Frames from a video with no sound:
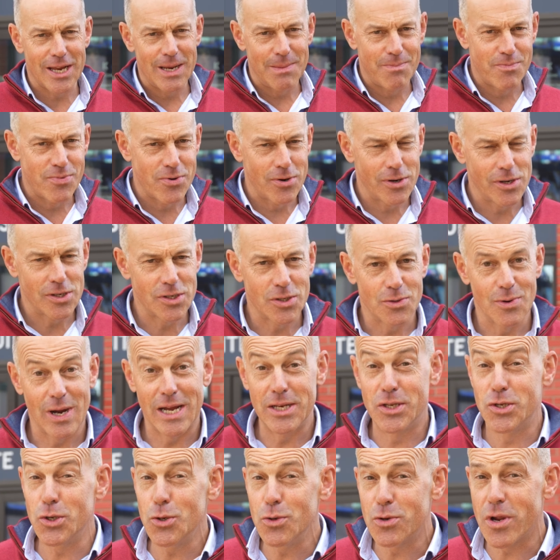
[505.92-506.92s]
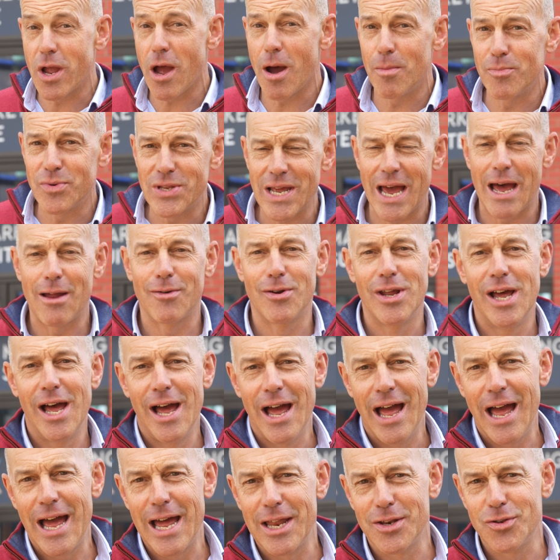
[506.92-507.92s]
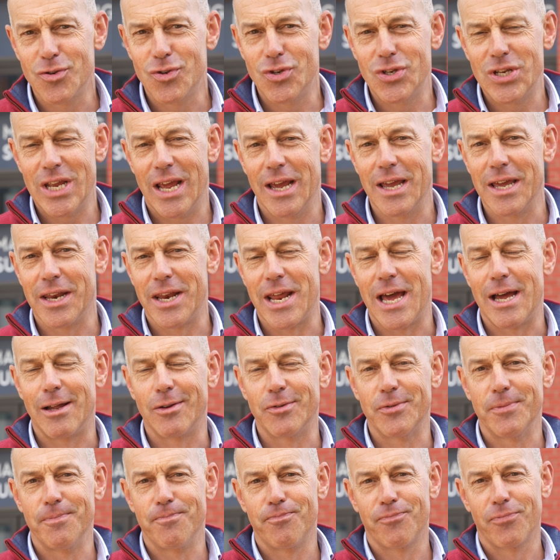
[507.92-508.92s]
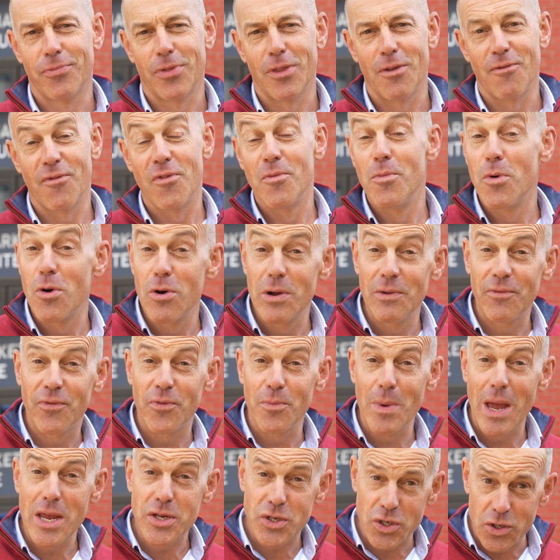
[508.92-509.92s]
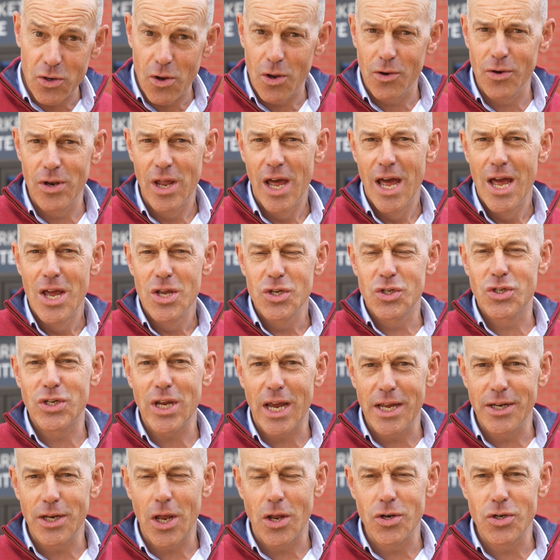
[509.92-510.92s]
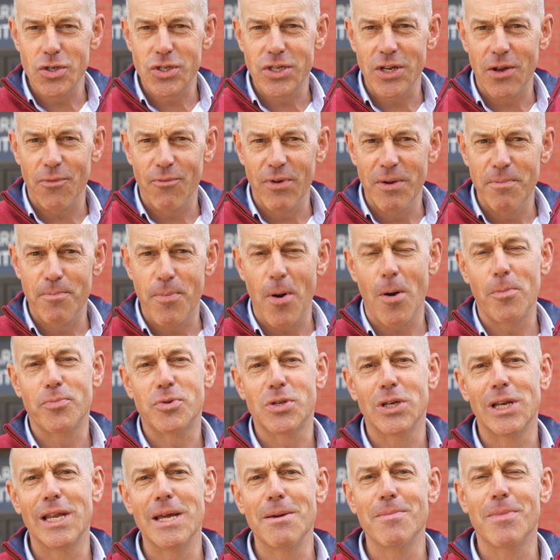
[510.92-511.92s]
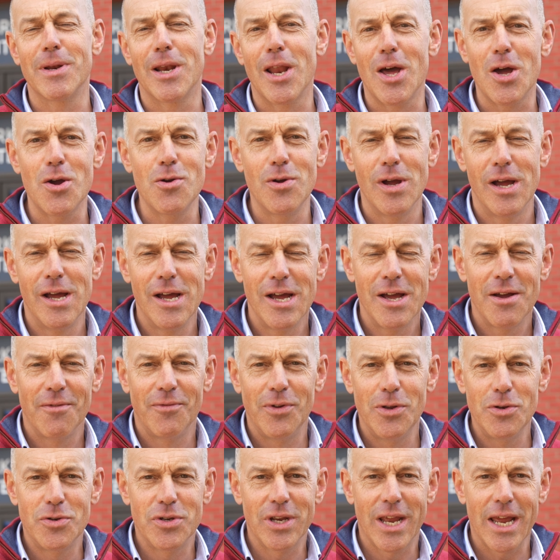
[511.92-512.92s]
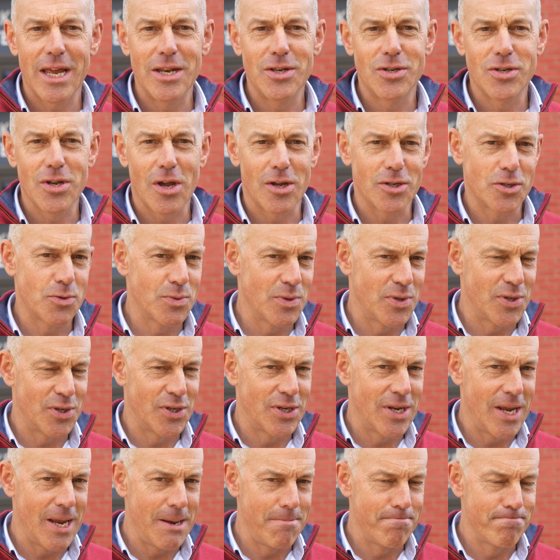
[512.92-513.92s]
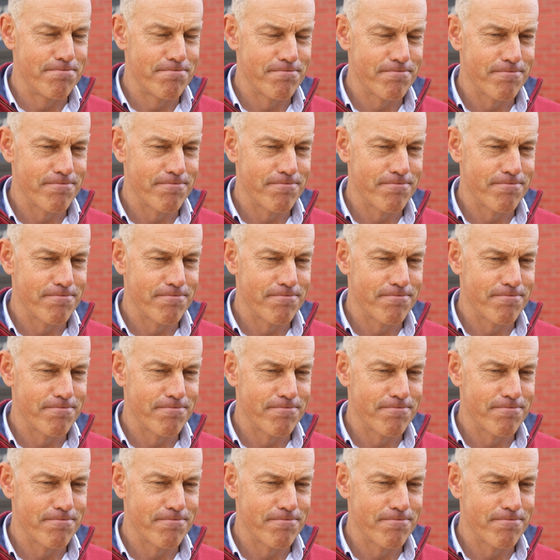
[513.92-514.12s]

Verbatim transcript: Kidbrooke Square. Do come down and check it out. For more information on shared ownership, we popped a link below for you to get in touch with the team.